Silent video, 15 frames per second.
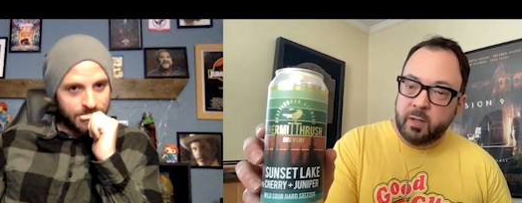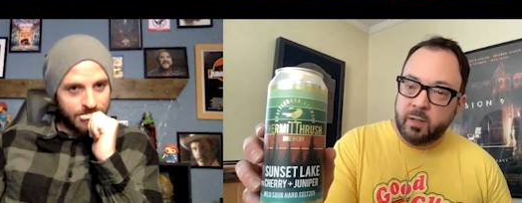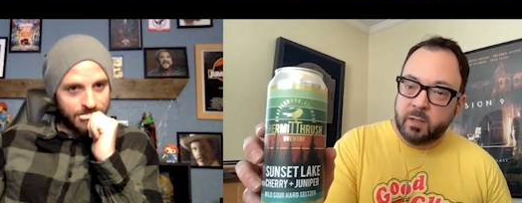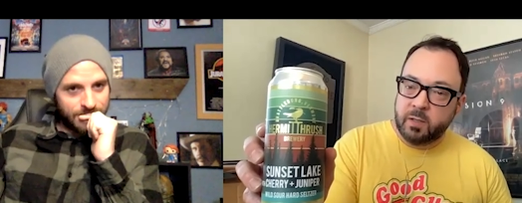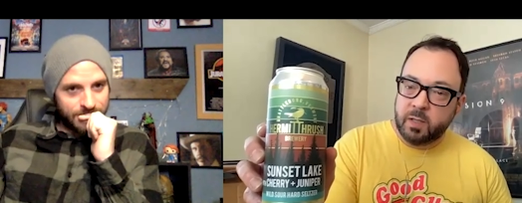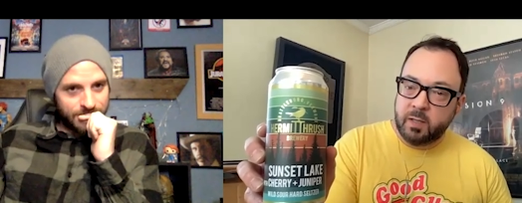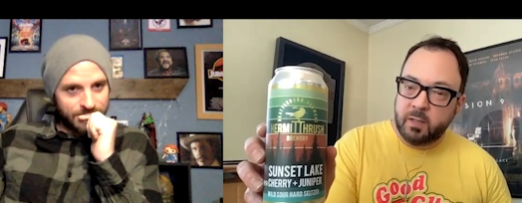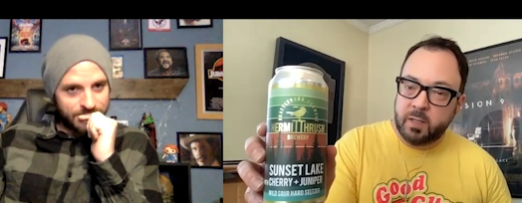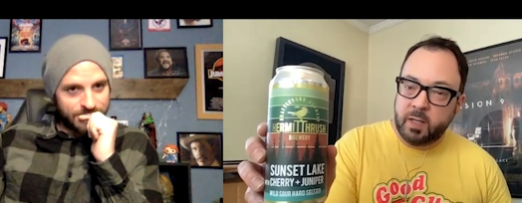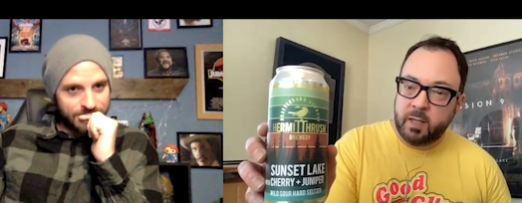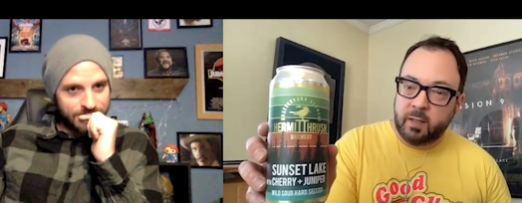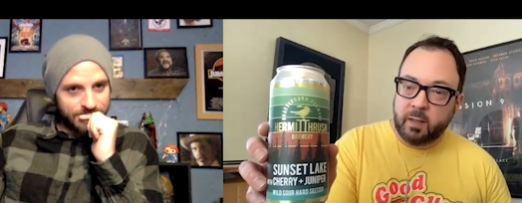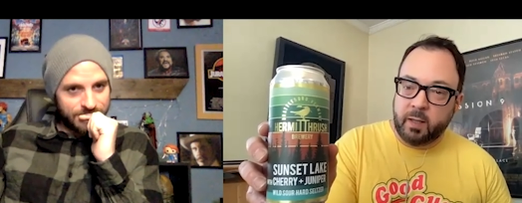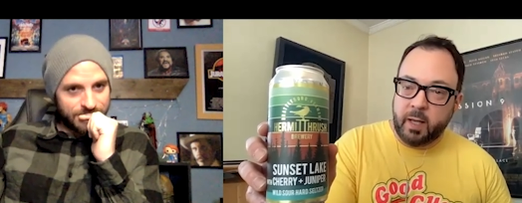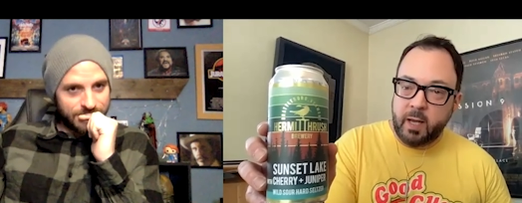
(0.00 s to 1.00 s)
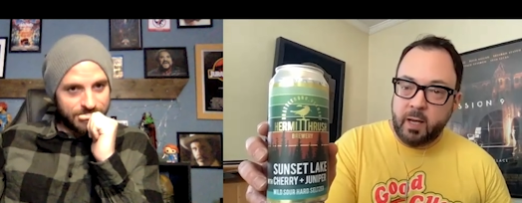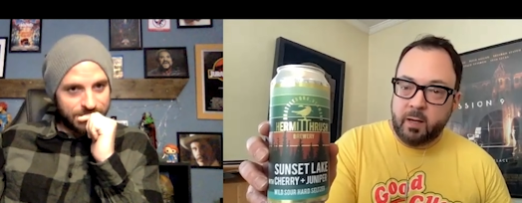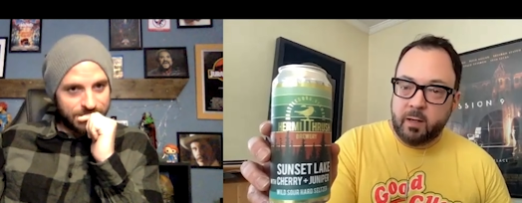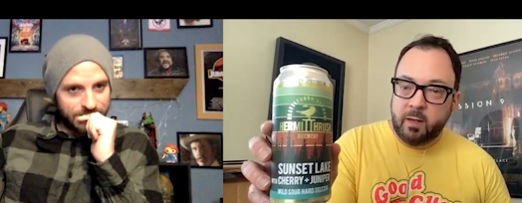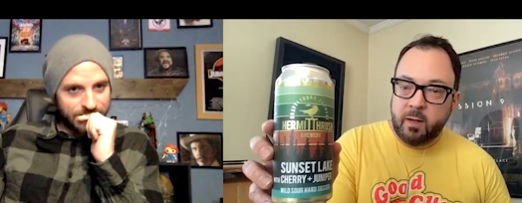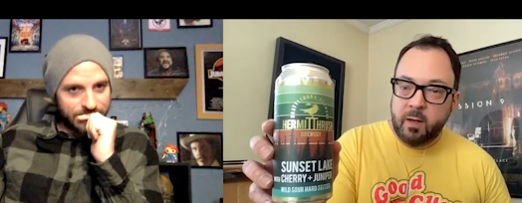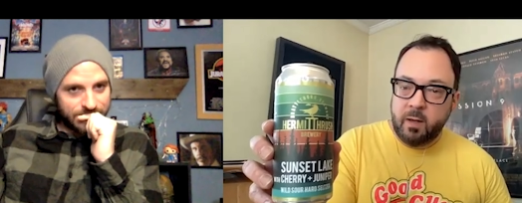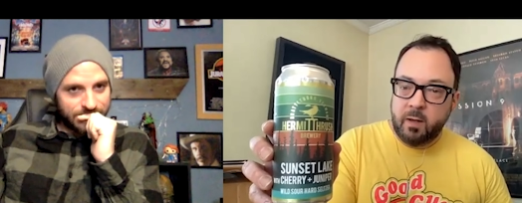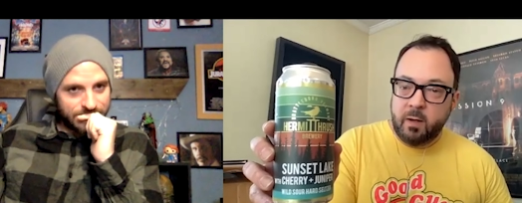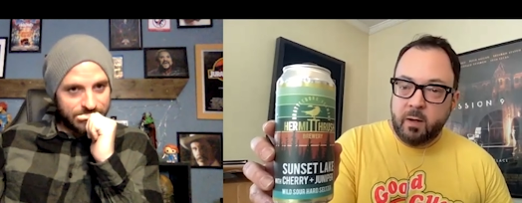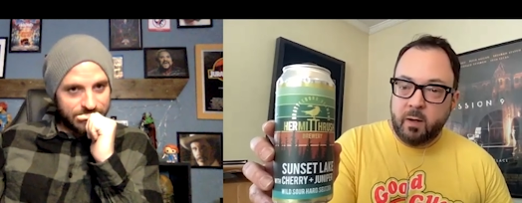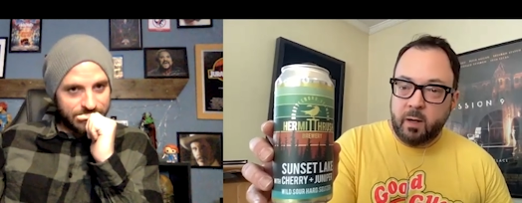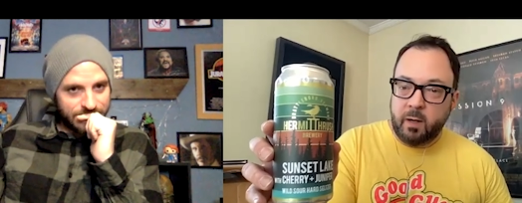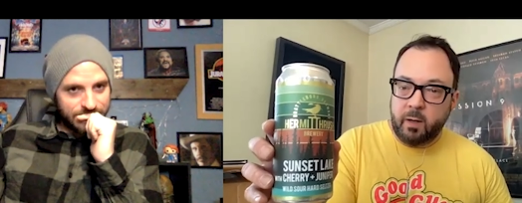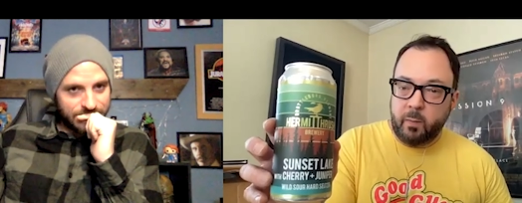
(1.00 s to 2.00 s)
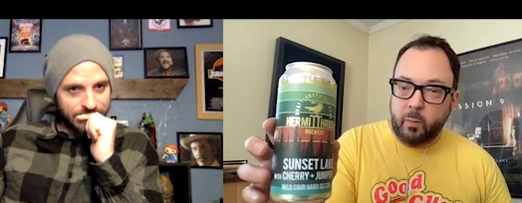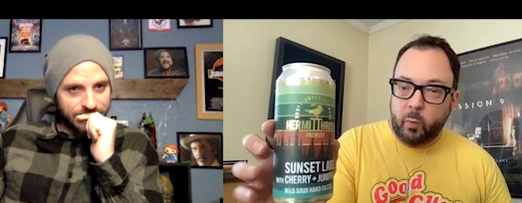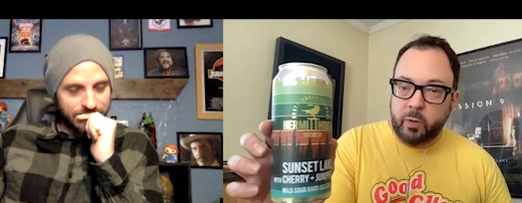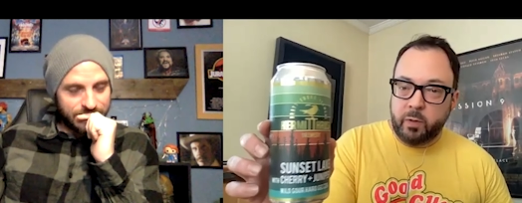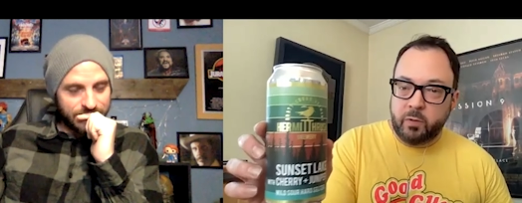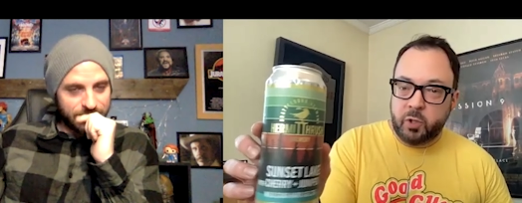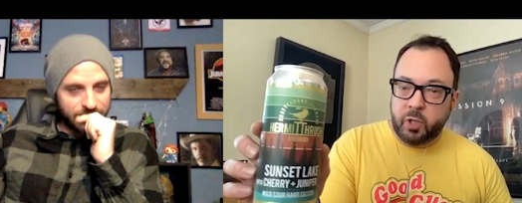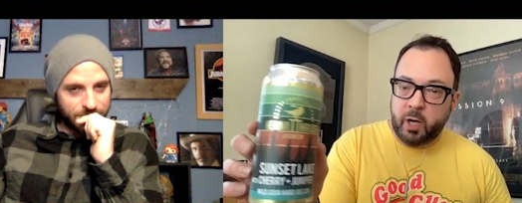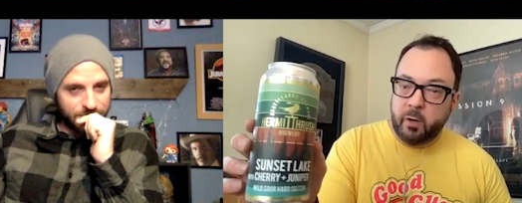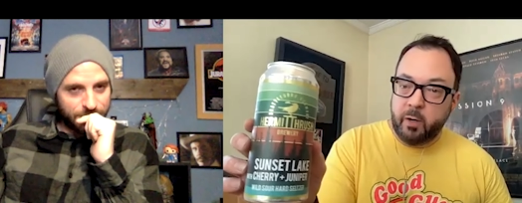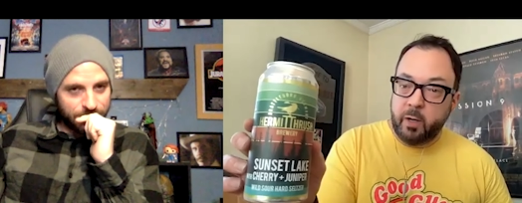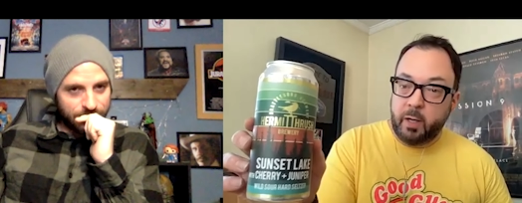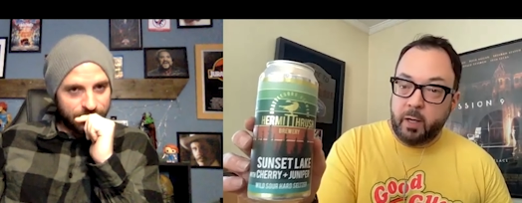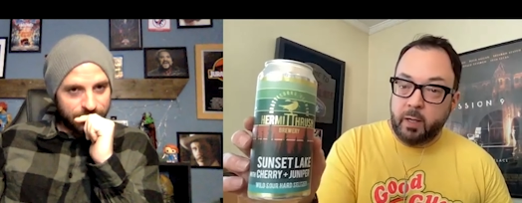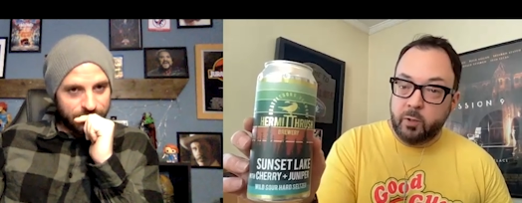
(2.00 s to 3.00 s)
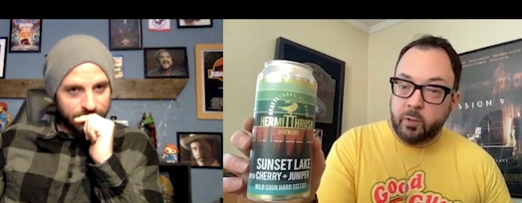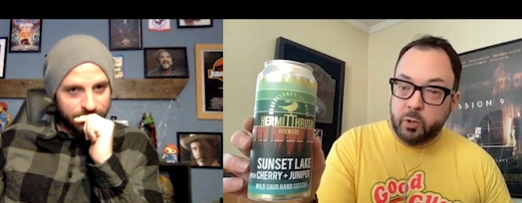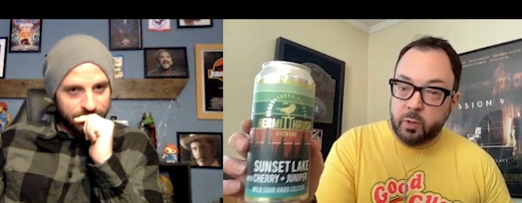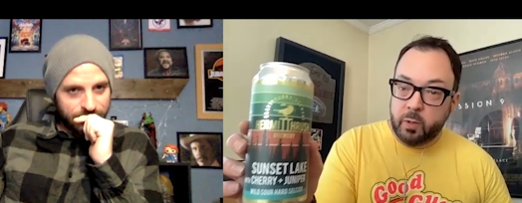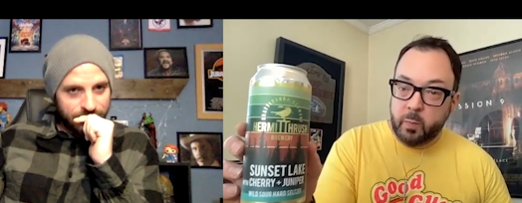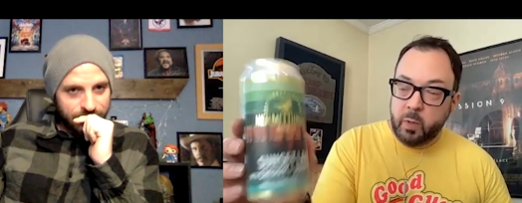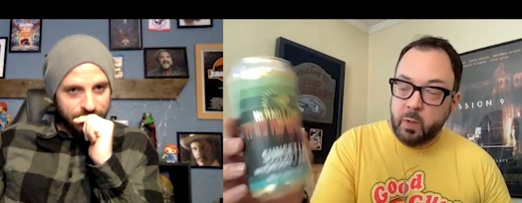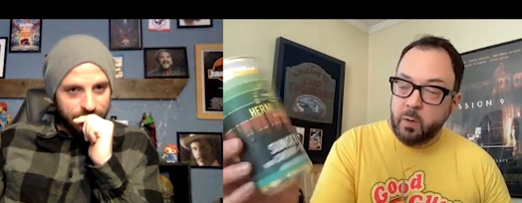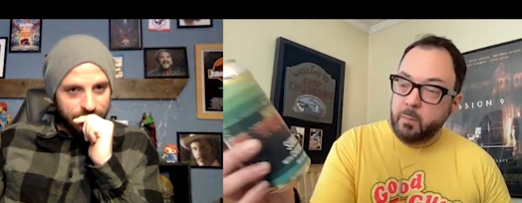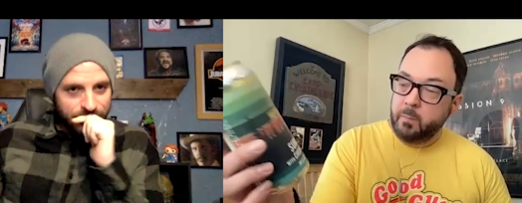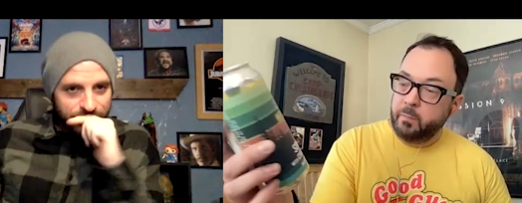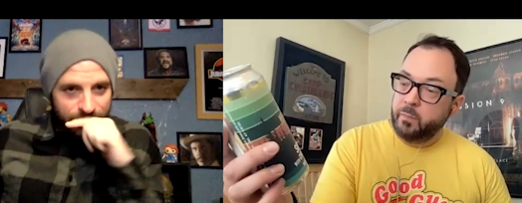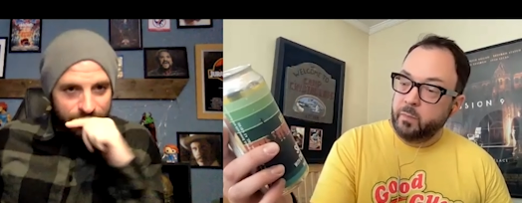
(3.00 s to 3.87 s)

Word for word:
Speaker 1: sunset lake um, with cherry and juniper.